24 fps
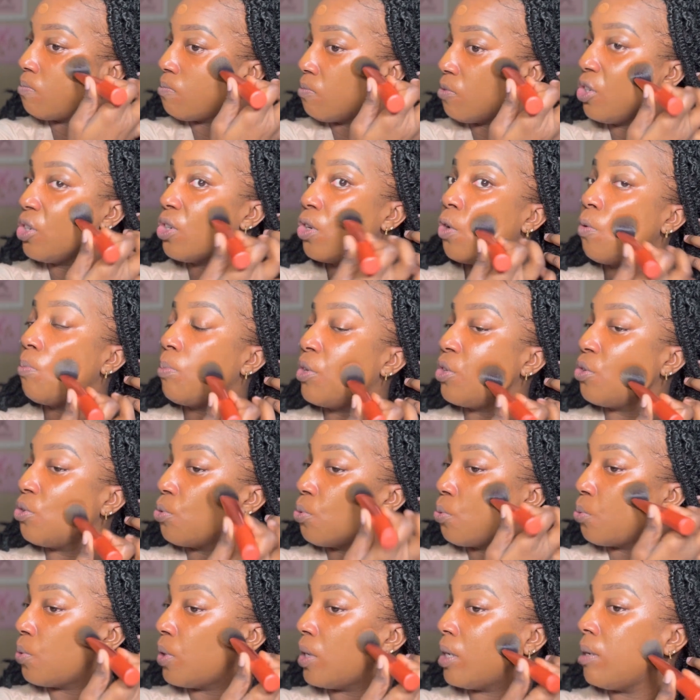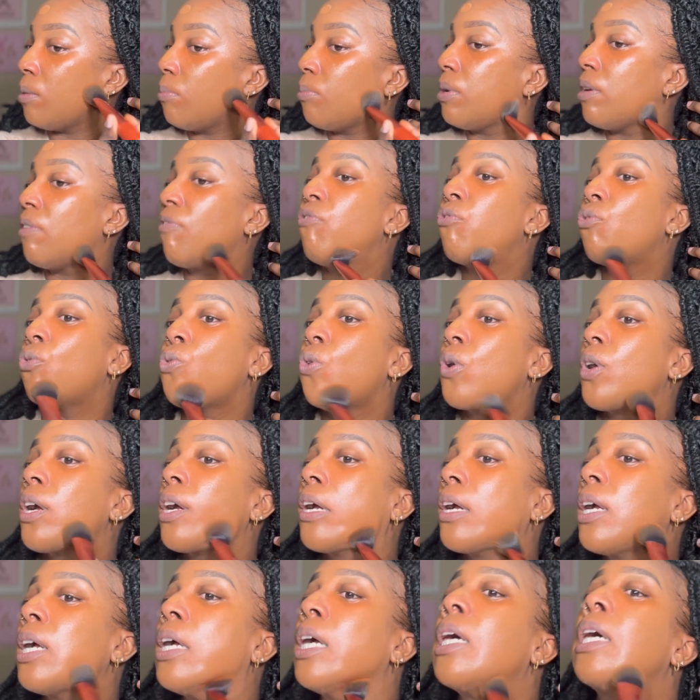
you know, been doing before.